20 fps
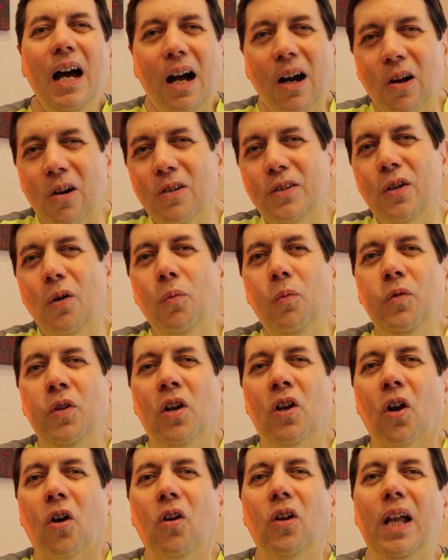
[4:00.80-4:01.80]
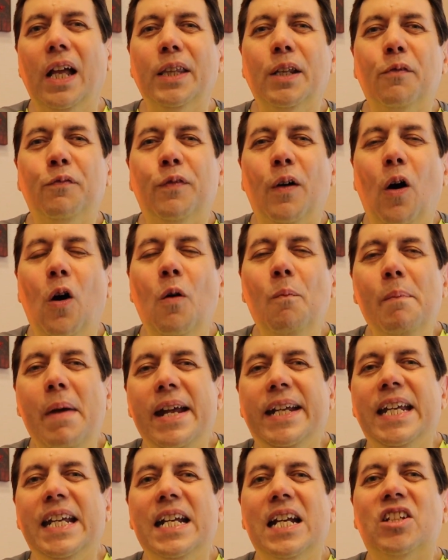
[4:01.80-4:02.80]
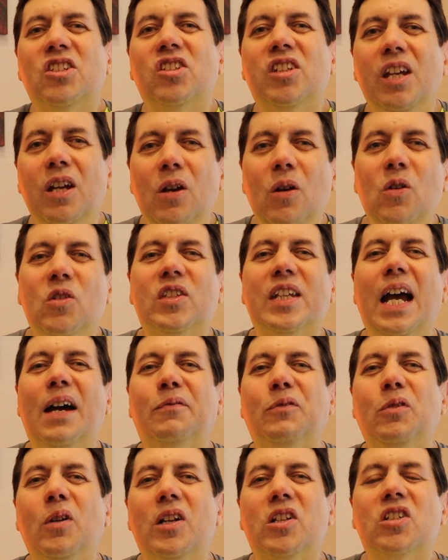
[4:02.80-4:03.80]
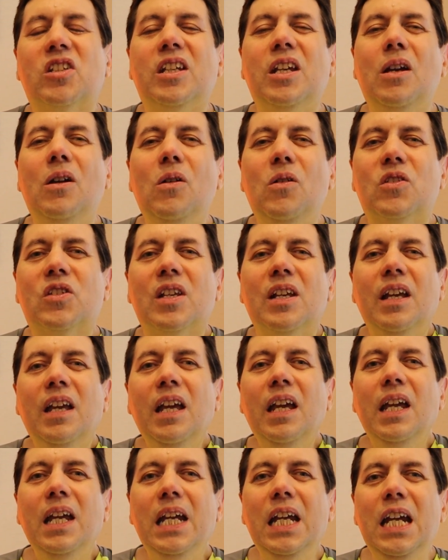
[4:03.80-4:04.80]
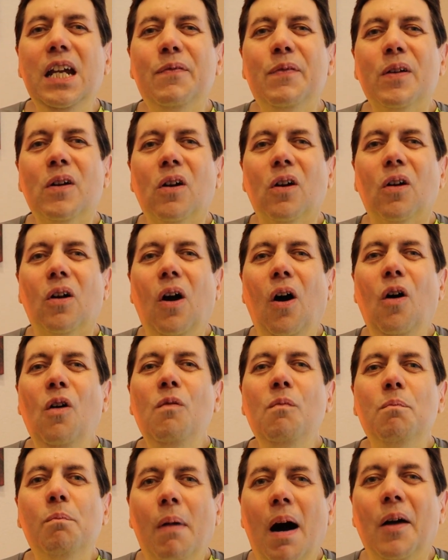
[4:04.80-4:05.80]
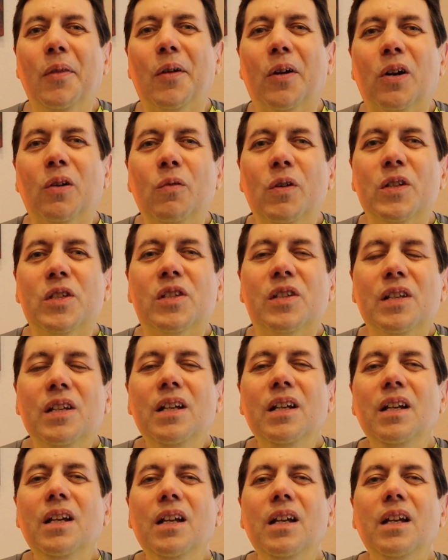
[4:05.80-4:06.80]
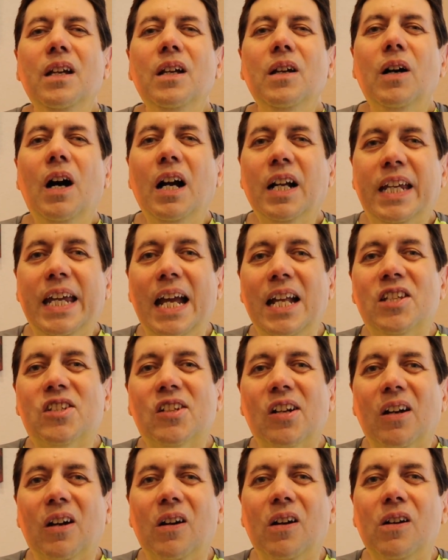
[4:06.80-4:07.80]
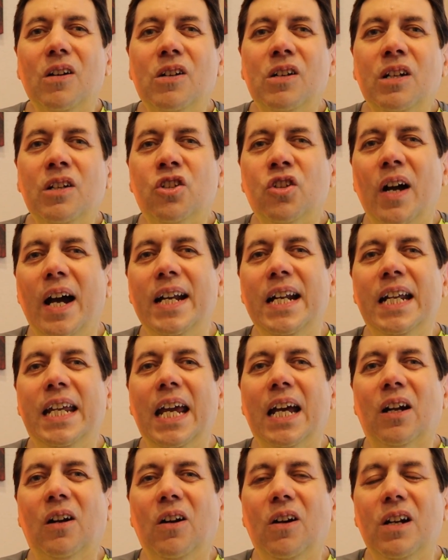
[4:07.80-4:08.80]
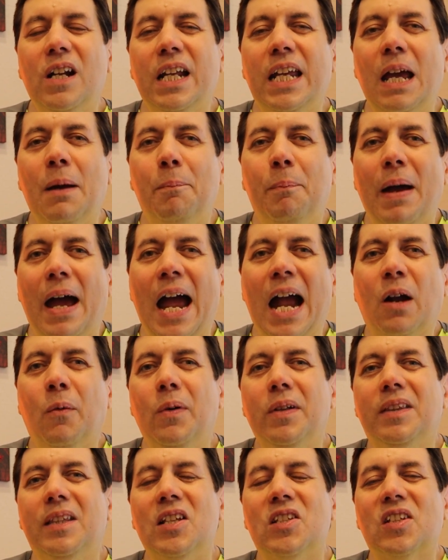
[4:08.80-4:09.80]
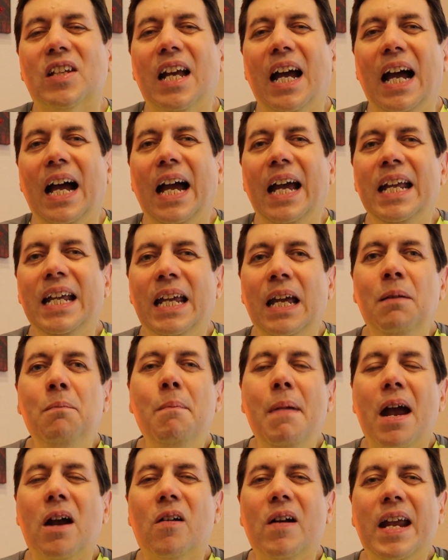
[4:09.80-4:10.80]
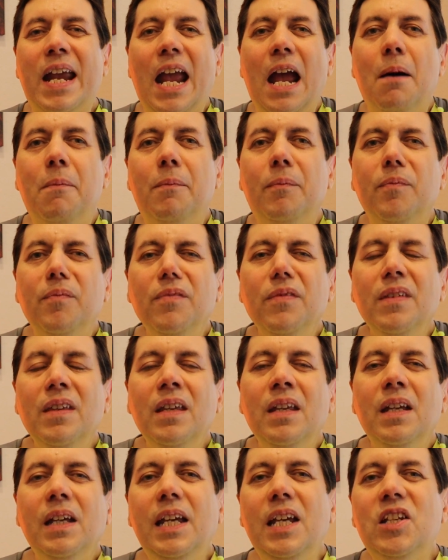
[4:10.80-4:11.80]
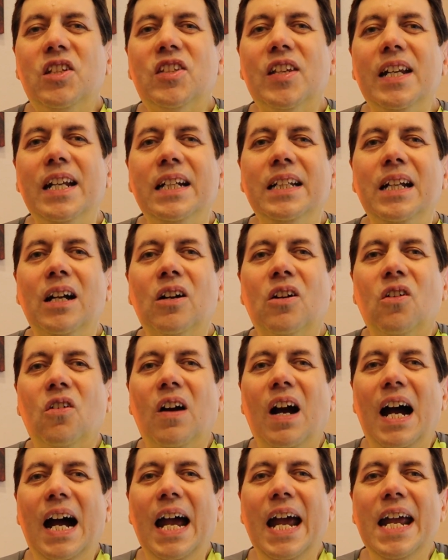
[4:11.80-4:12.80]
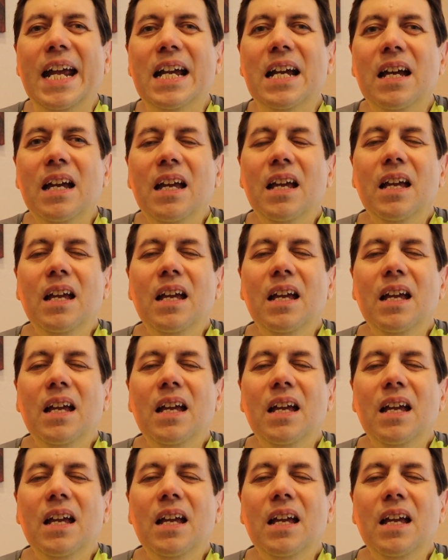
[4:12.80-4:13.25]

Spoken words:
I heard the girl on the phone making excuse after excuse. Even her own mother was against her, trying to get her to get back with this guy and marry him. He's sitting there crying.